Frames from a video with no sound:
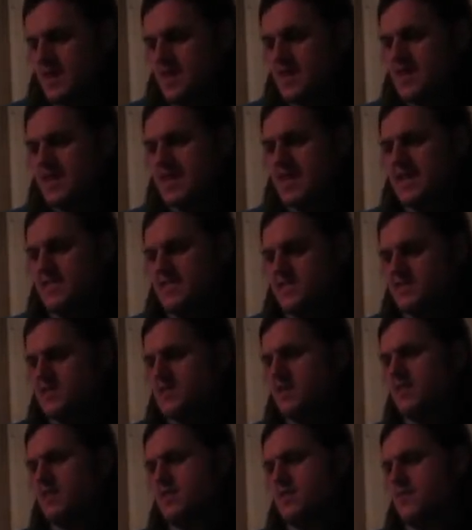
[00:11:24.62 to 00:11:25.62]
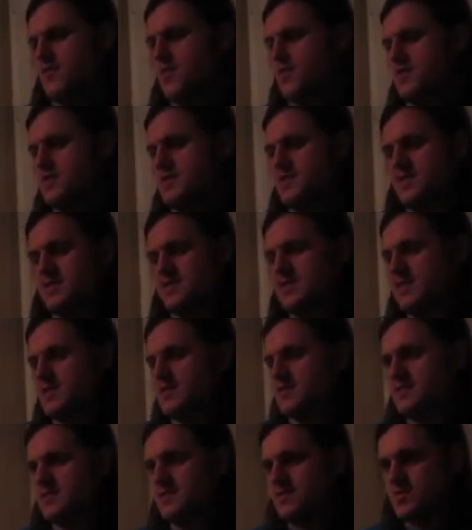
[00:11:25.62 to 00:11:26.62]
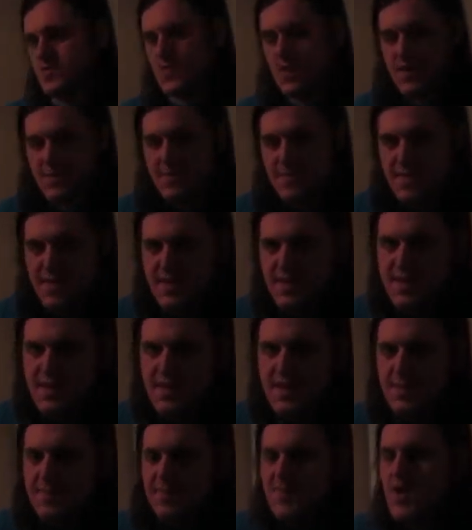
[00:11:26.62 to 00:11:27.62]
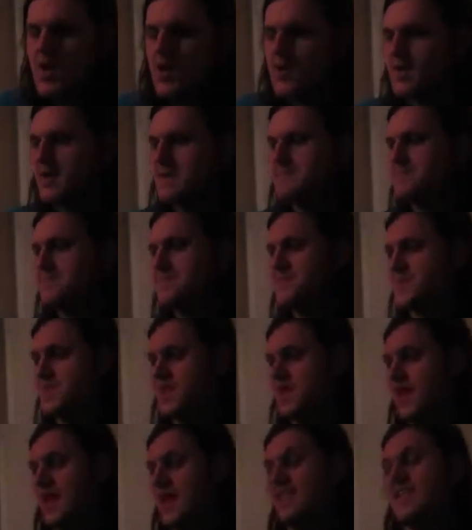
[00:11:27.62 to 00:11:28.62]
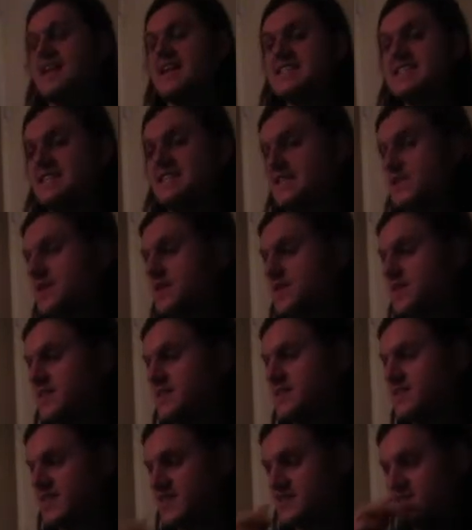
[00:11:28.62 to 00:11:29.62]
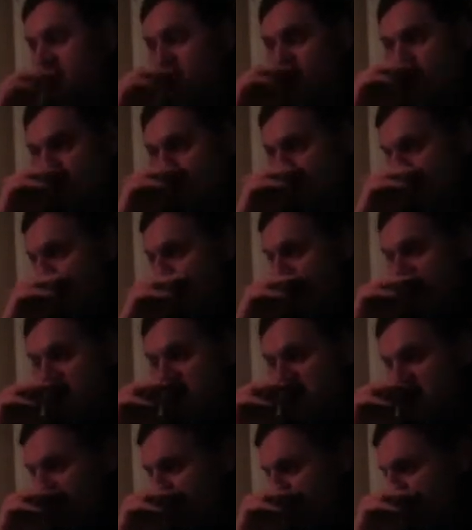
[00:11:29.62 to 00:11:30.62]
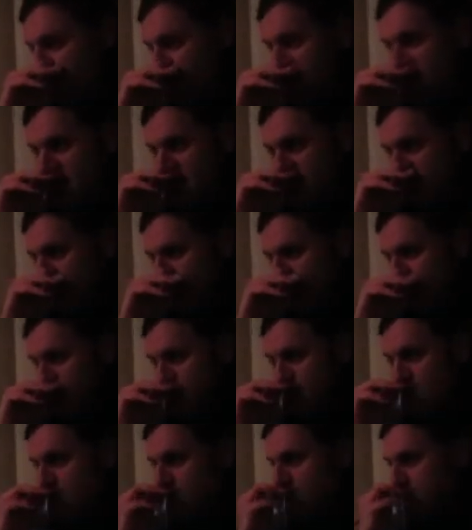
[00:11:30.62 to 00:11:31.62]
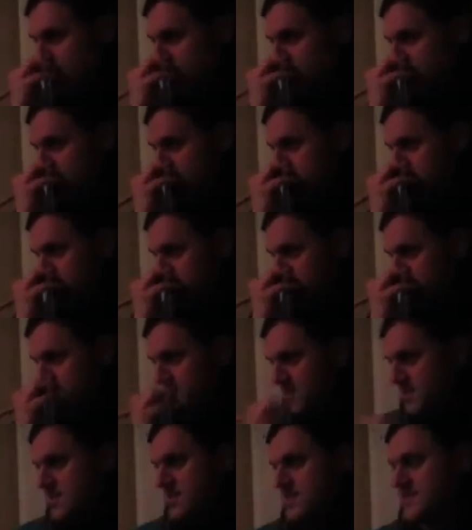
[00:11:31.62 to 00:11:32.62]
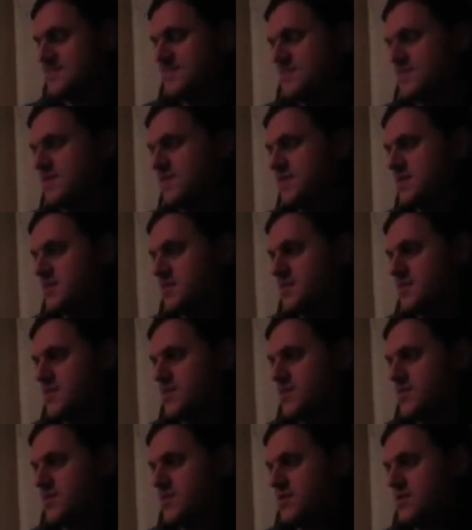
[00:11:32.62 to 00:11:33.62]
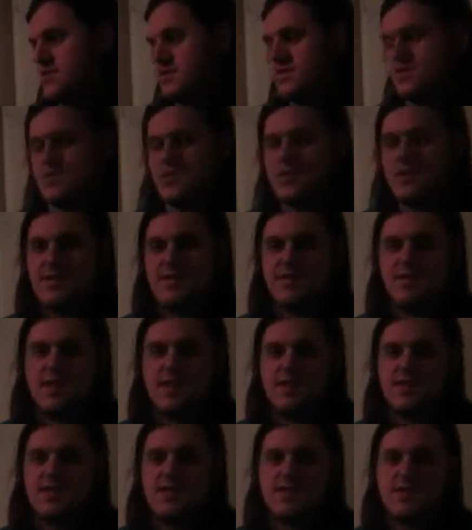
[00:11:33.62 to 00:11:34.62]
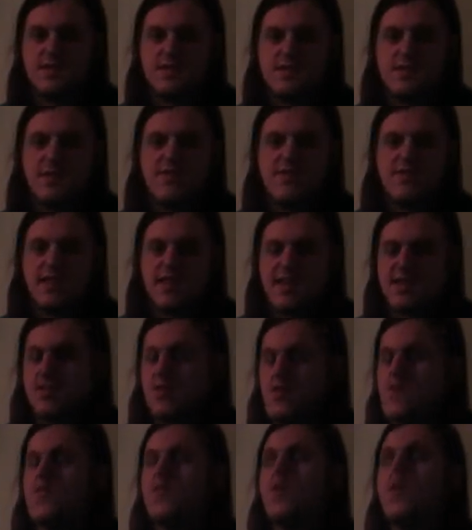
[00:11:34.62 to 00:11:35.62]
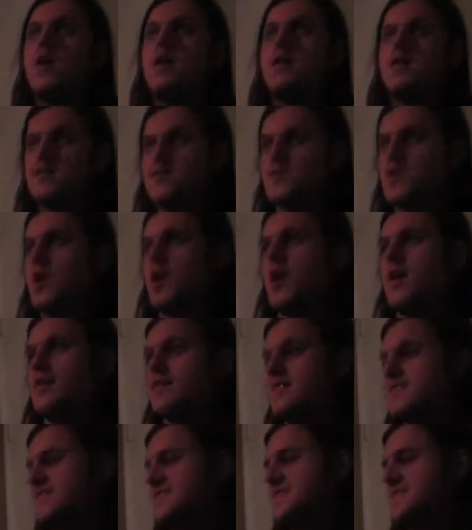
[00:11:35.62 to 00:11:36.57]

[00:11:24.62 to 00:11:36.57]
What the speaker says: kick at the start of the 4s and the 6s as well. Okay, and that's it. There's our formula for the full Doogie Flagy, which I've taken far too long